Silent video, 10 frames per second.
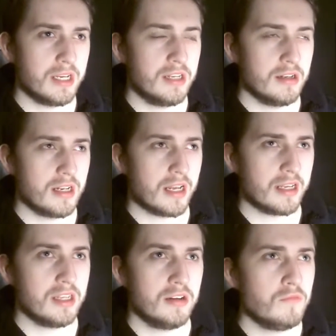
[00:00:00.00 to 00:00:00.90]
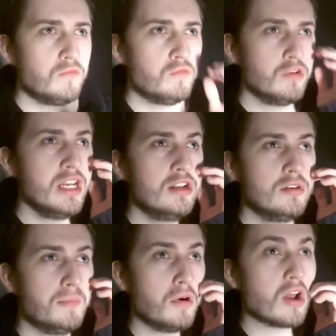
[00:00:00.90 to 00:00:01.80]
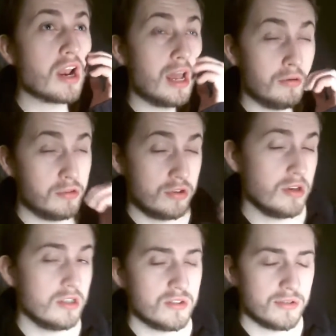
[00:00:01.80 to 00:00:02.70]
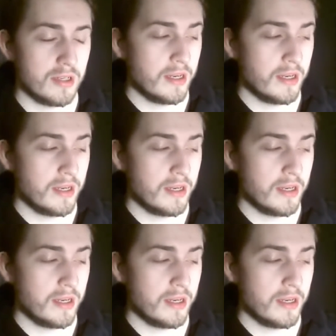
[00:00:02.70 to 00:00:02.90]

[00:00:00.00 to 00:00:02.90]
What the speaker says: He didn't read the book aloud to us.